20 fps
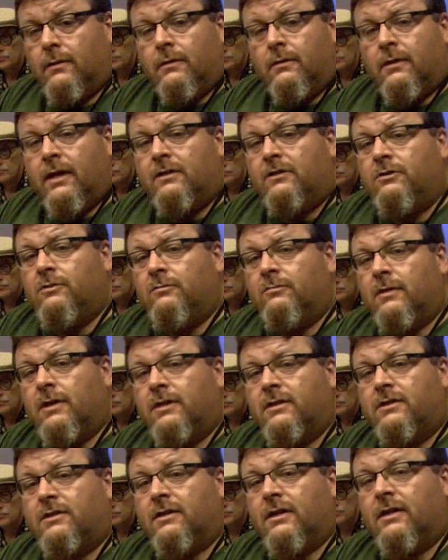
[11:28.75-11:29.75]
not too
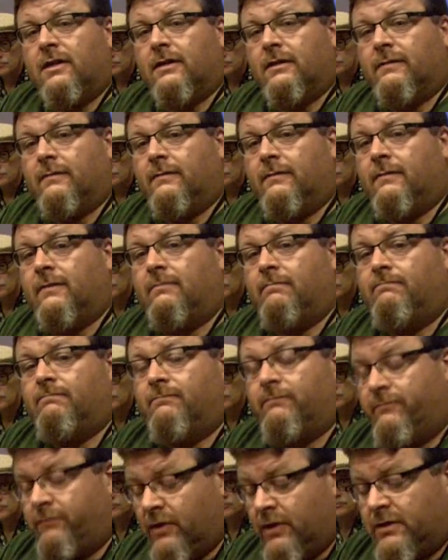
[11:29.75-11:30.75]
much uh,
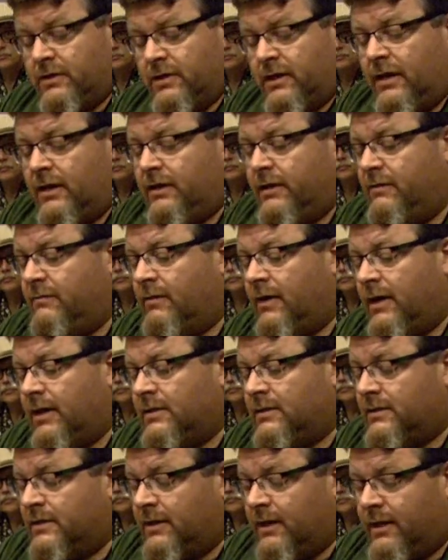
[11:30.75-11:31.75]

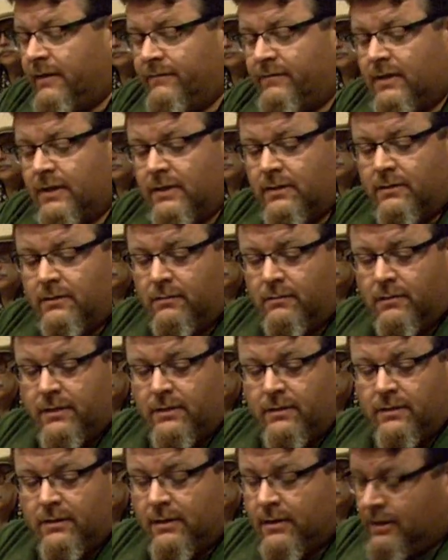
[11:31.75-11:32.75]
functionality-wise that I've done to
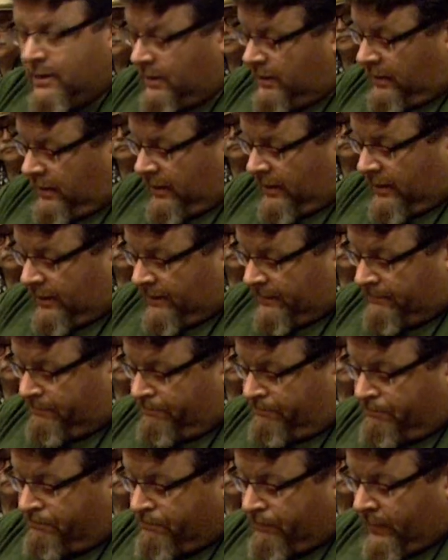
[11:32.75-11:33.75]
it um,